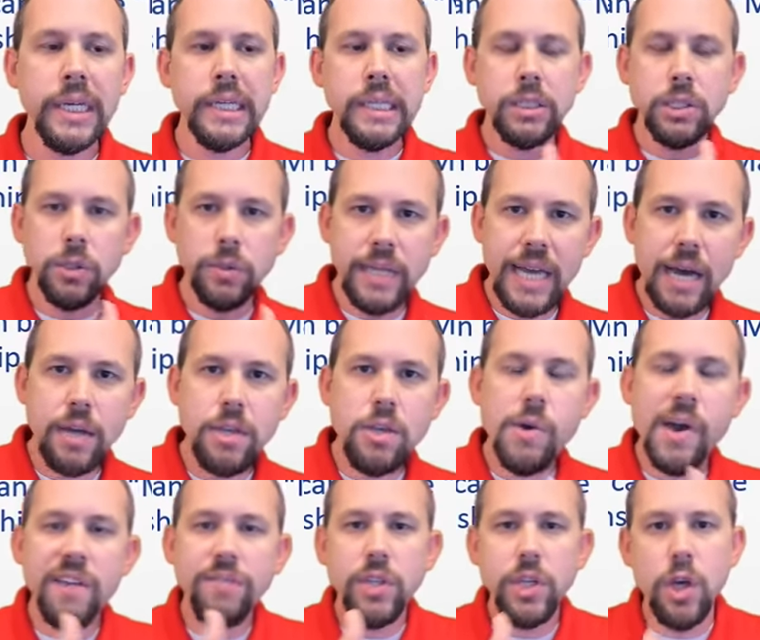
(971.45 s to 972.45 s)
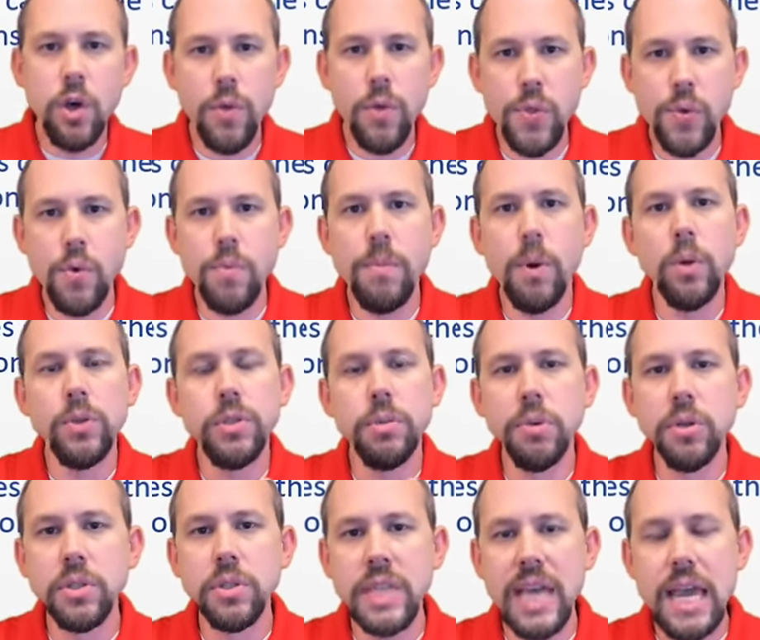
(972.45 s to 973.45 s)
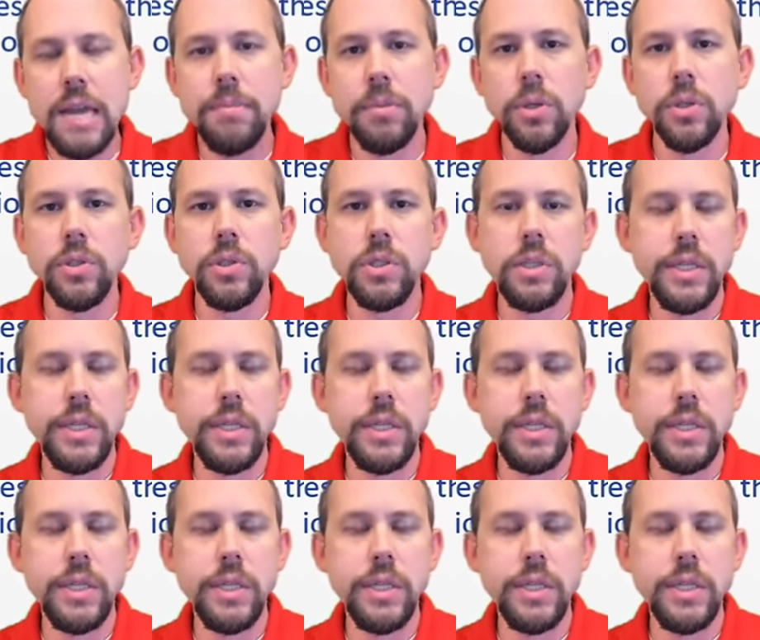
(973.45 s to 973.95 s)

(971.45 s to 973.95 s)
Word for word: So now you have to go through multiple tables